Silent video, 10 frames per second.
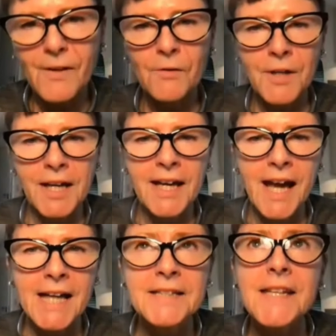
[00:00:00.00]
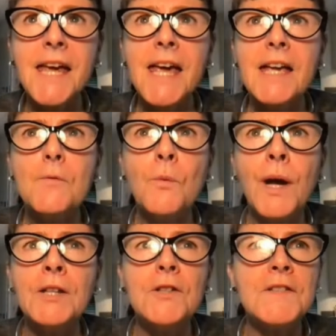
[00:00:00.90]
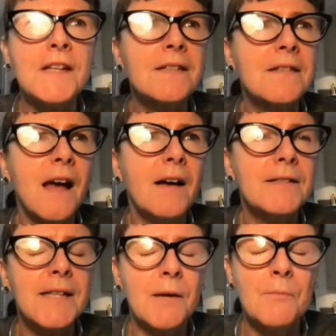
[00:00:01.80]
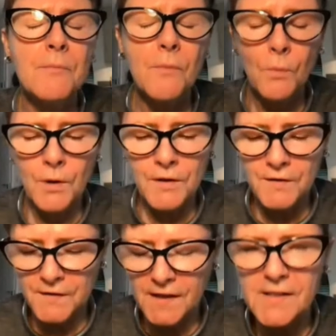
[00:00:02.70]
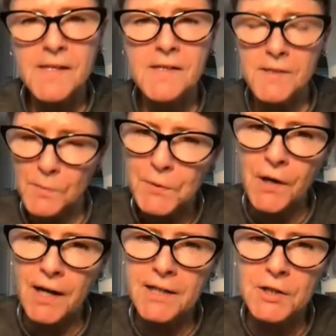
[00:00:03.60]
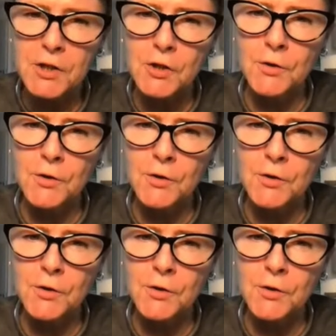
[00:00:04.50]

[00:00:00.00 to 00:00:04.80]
Okay, and when you did that, Tim, were there things that surprised